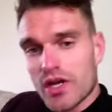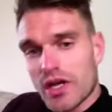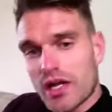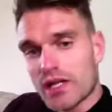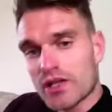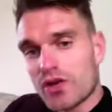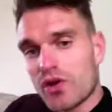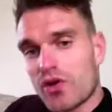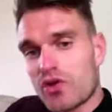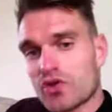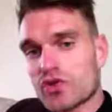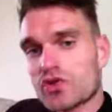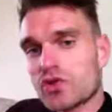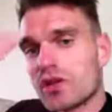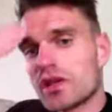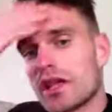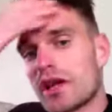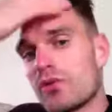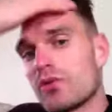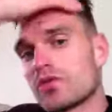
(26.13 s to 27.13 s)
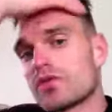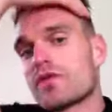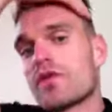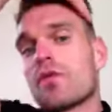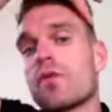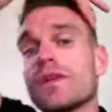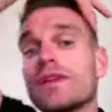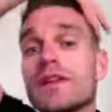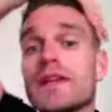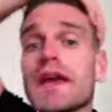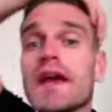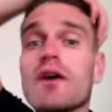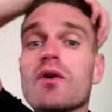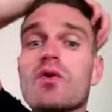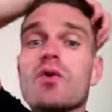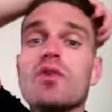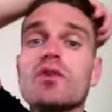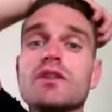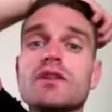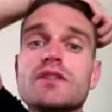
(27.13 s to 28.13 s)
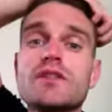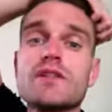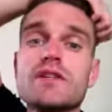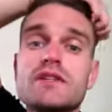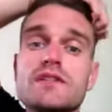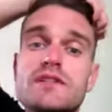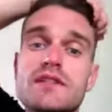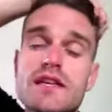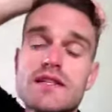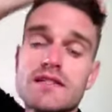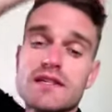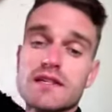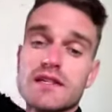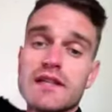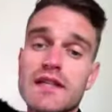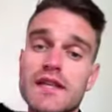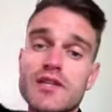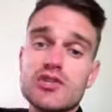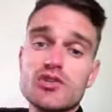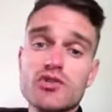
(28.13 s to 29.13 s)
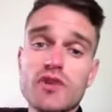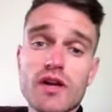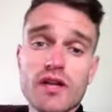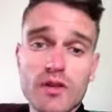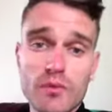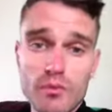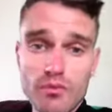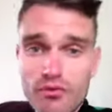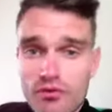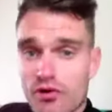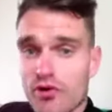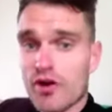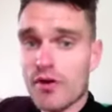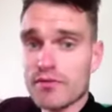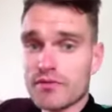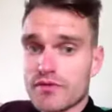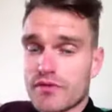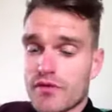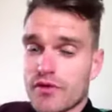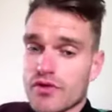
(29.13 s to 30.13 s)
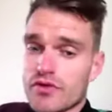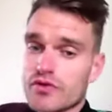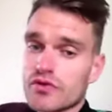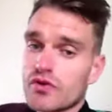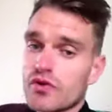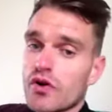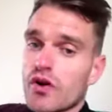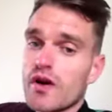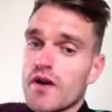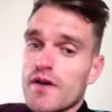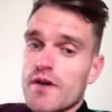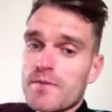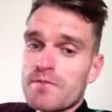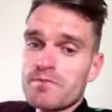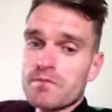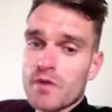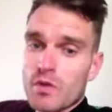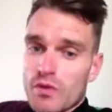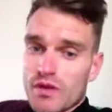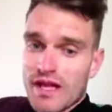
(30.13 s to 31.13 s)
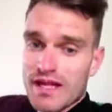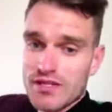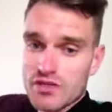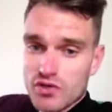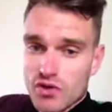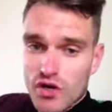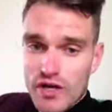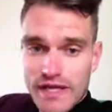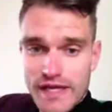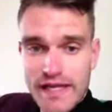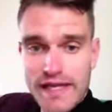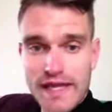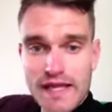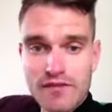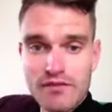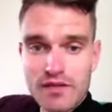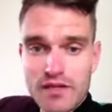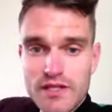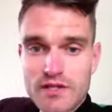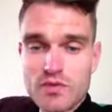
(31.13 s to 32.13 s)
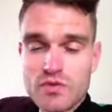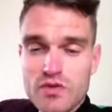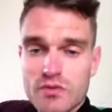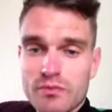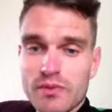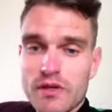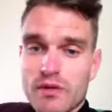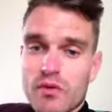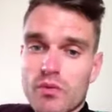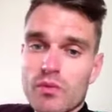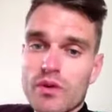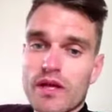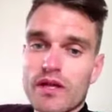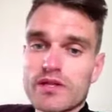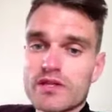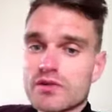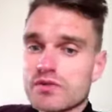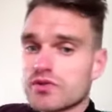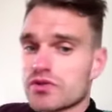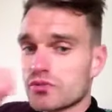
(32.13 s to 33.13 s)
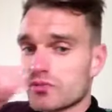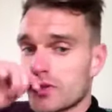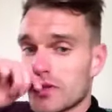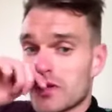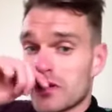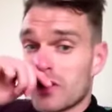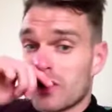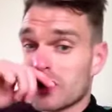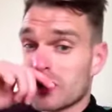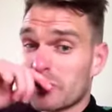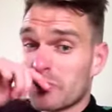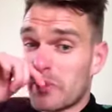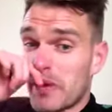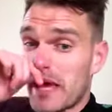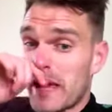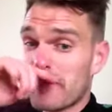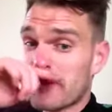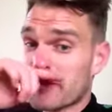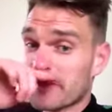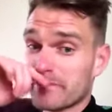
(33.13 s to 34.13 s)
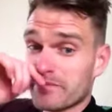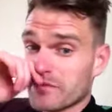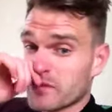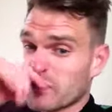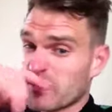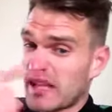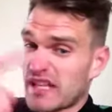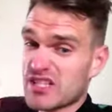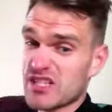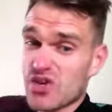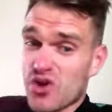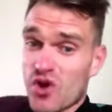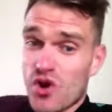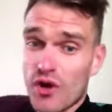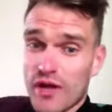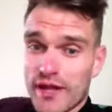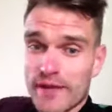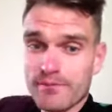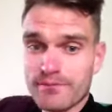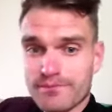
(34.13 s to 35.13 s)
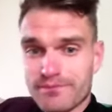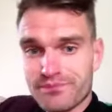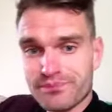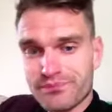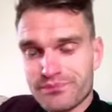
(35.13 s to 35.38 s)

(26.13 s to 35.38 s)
It can also allow us for when you get older to designate training programs for you. So when I taught A level, this was a big one. We had to do something called a PEP when I taught it,